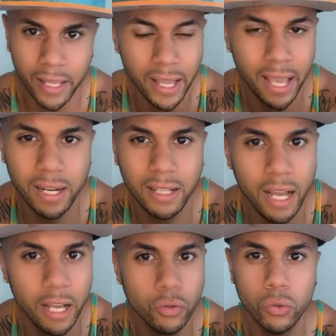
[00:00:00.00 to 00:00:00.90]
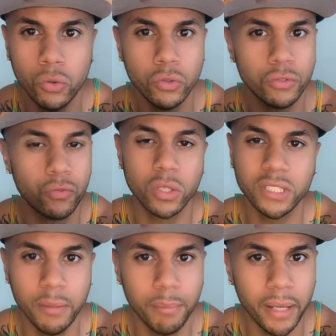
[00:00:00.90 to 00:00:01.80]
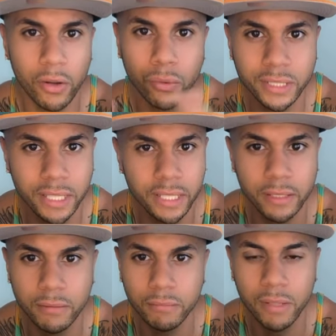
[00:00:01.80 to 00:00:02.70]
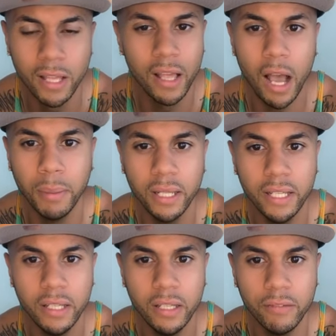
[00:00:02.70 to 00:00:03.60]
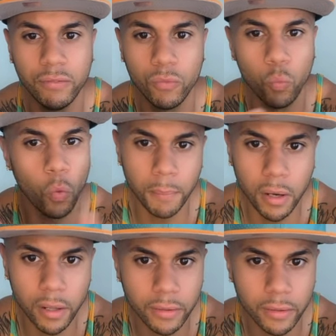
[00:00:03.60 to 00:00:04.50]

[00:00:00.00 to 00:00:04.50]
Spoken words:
Had a client lose 14 pounds in, I believe, 1 month.